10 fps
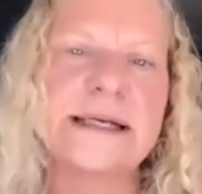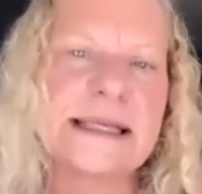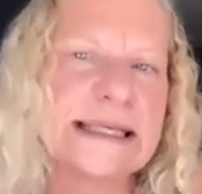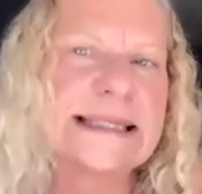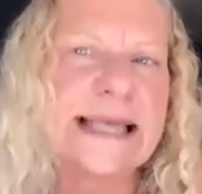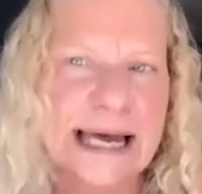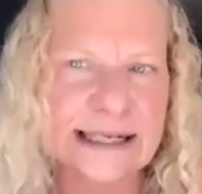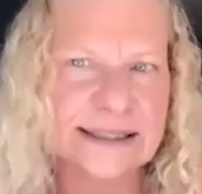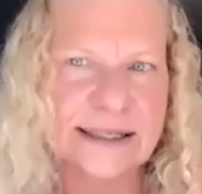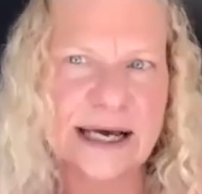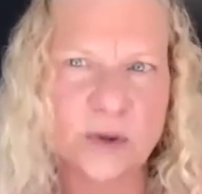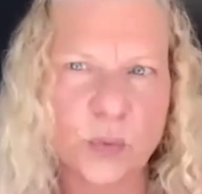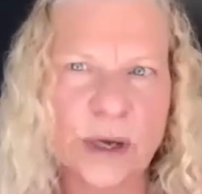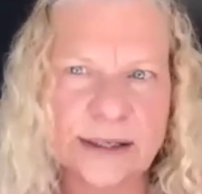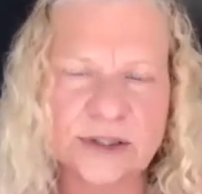And I think that is another
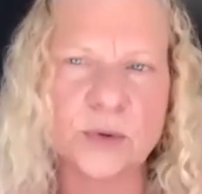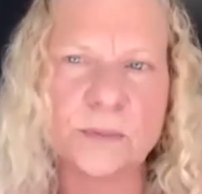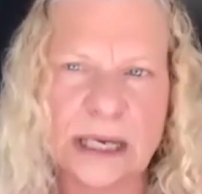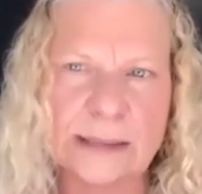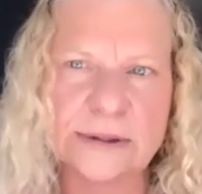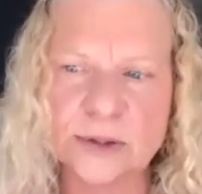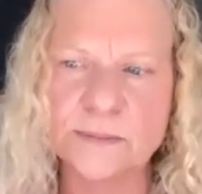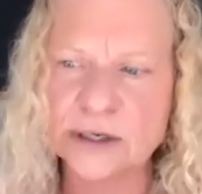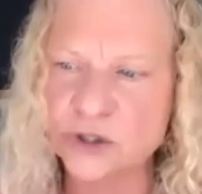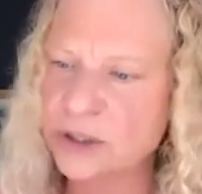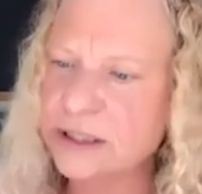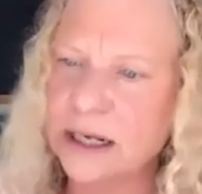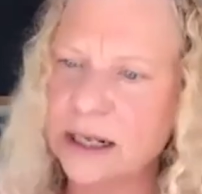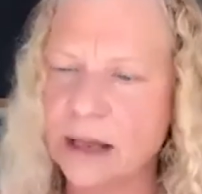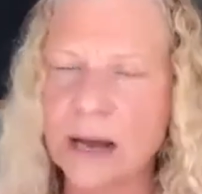way to be able to measure it
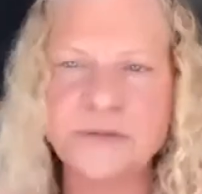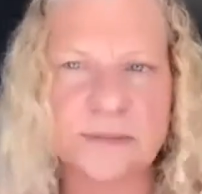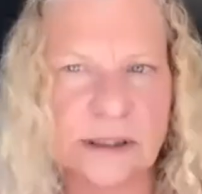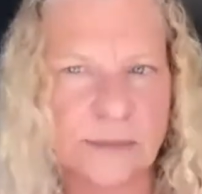optimally.